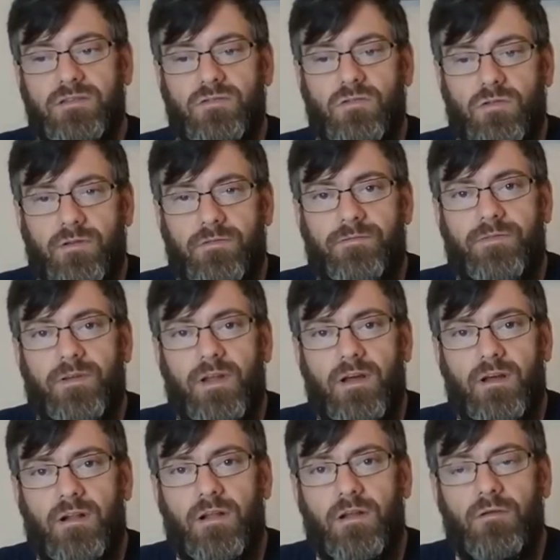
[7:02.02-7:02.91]
sort of
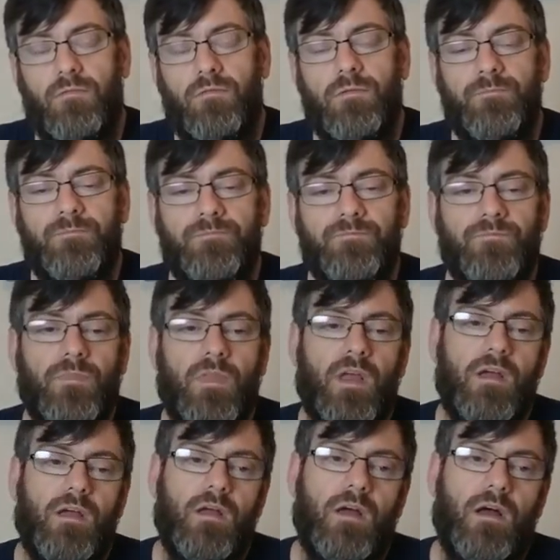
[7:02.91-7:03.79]
filler glue.
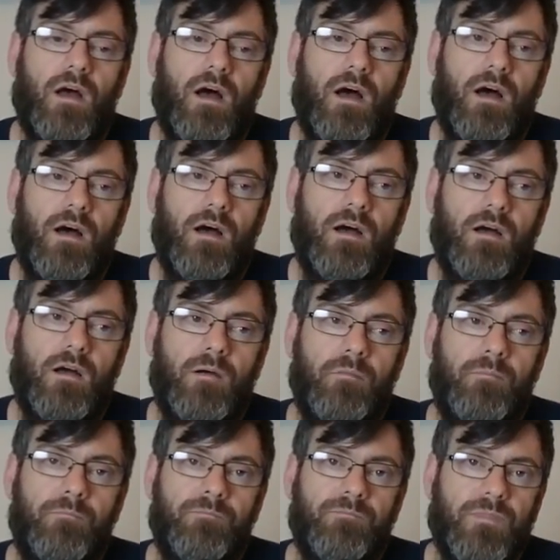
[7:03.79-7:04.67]

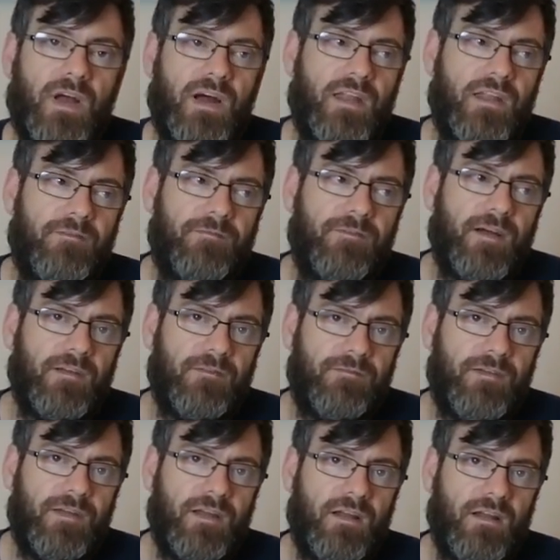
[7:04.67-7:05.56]
And if I
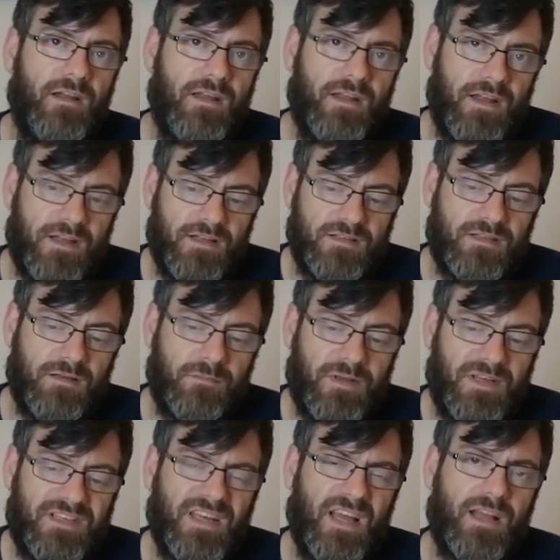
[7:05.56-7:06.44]
feel it needs to
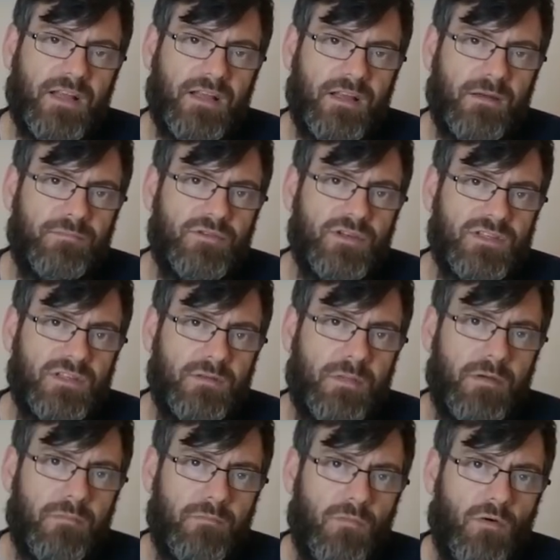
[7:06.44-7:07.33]
be tightened up just a
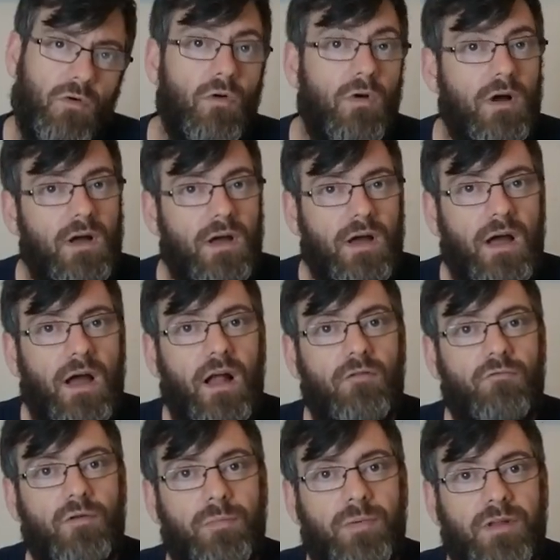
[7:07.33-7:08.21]
bit more,
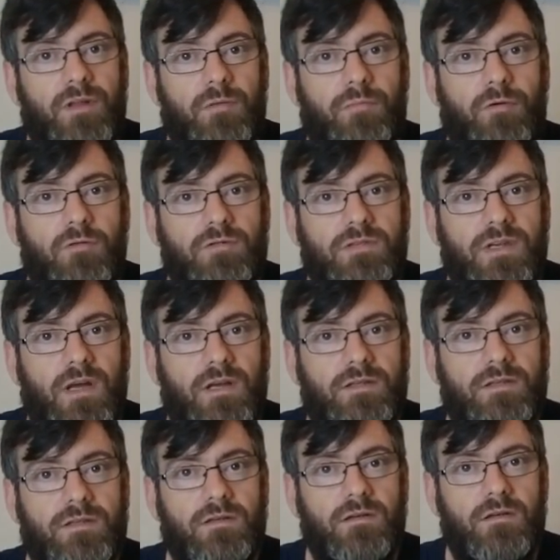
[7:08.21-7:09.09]
I'll repeat the
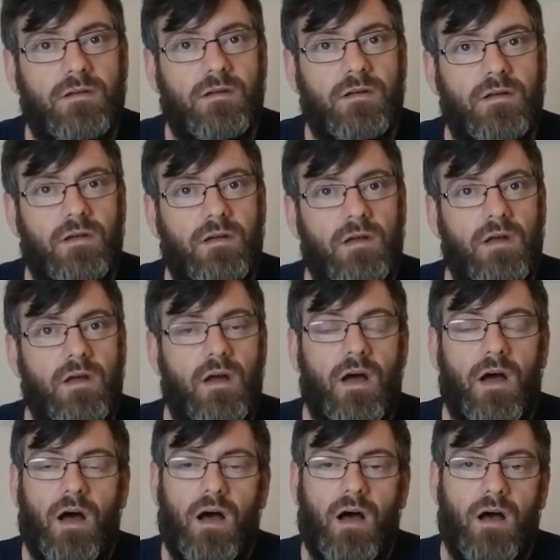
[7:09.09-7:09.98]
process.
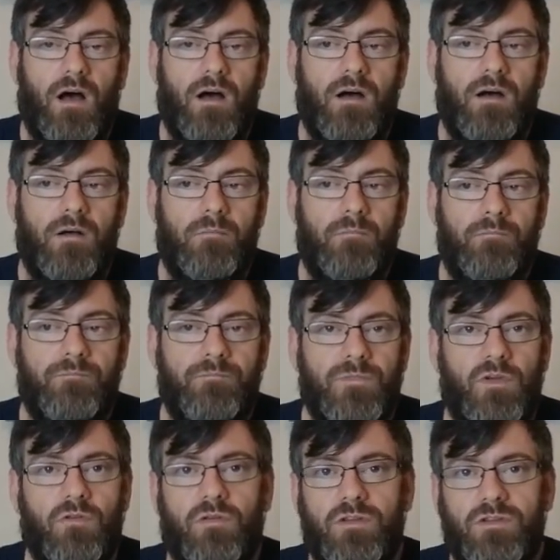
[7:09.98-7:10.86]

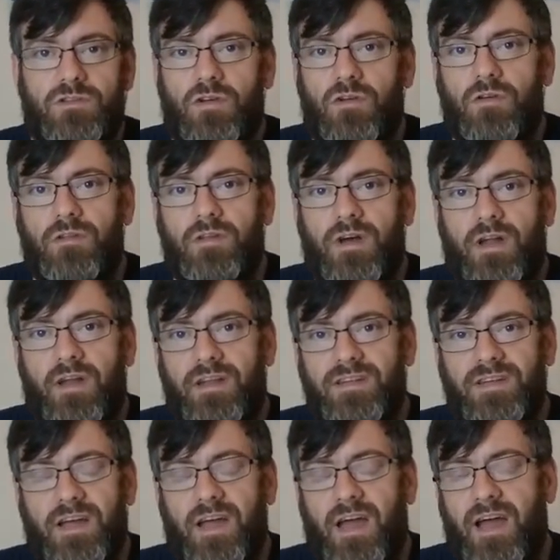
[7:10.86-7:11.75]
You can turn that
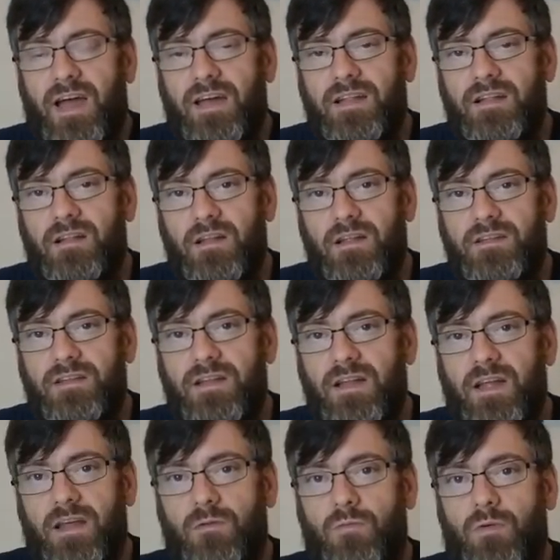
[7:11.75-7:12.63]
entire handle into
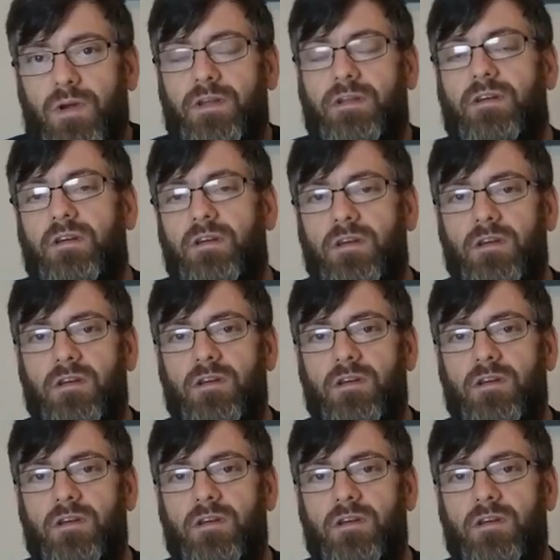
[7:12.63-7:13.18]
liquid,